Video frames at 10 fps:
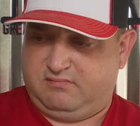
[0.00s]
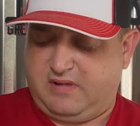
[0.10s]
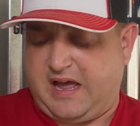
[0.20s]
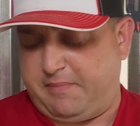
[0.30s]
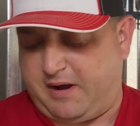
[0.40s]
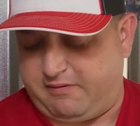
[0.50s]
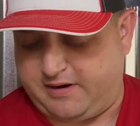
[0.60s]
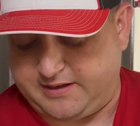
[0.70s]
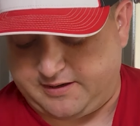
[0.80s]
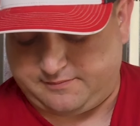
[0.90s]
Yeah, about
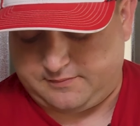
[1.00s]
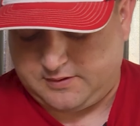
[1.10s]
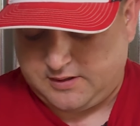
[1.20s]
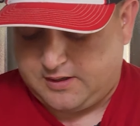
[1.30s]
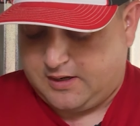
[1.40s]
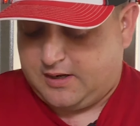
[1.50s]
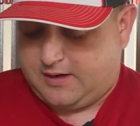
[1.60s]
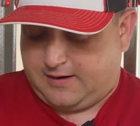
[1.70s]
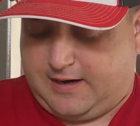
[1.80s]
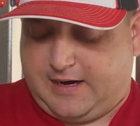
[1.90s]
right there.
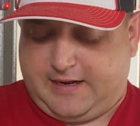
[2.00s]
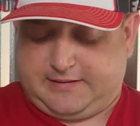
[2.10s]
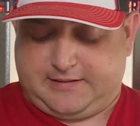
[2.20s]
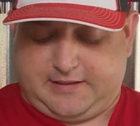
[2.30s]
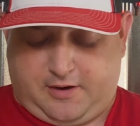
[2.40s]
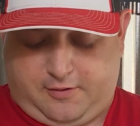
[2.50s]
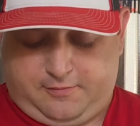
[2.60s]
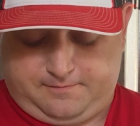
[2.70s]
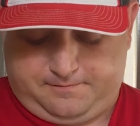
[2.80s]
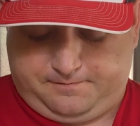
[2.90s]
All right, so
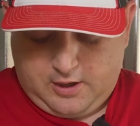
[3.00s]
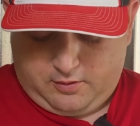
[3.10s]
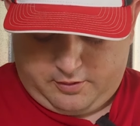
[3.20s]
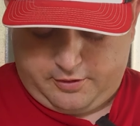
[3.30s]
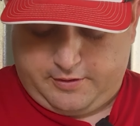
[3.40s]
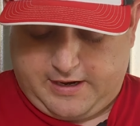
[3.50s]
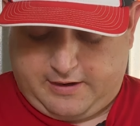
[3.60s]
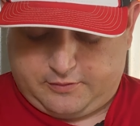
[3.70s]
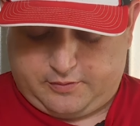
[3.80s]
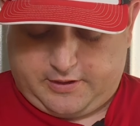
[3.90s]
what we're gonna do
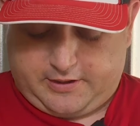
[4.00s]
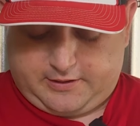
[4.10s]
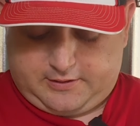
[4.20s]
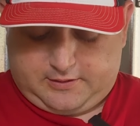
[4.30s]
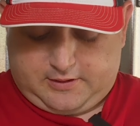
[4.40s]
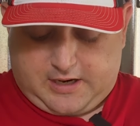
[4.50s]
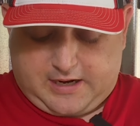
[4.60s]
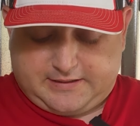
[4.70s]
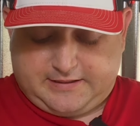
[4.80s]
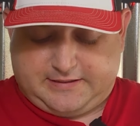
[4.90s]
now is we're gonna
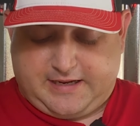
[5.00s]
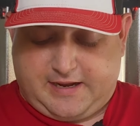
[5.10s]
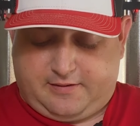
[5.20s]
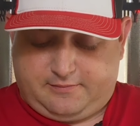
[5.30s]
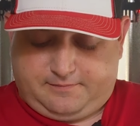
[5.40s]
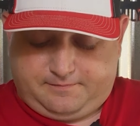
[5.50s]
lock this down,